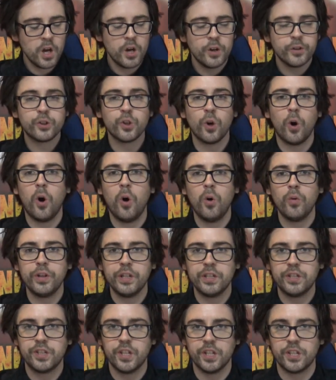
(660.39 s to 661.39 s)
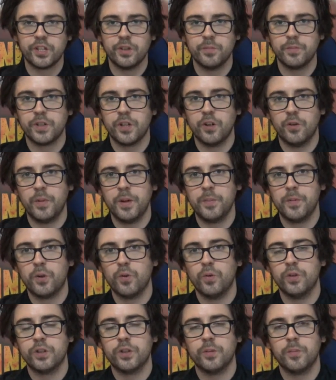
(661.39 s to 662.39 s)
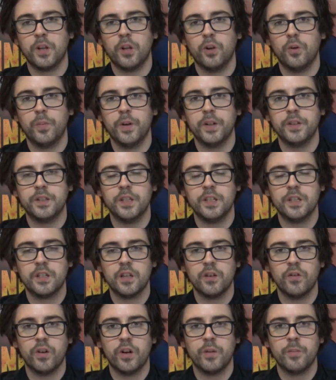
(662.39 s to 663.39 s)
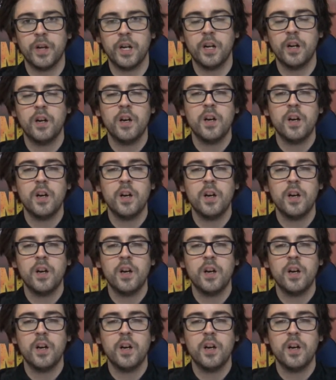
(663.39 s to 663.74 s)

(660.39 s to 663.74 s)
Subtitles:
So all these systems, and I'll maybe go into a little bit of detail in a minute,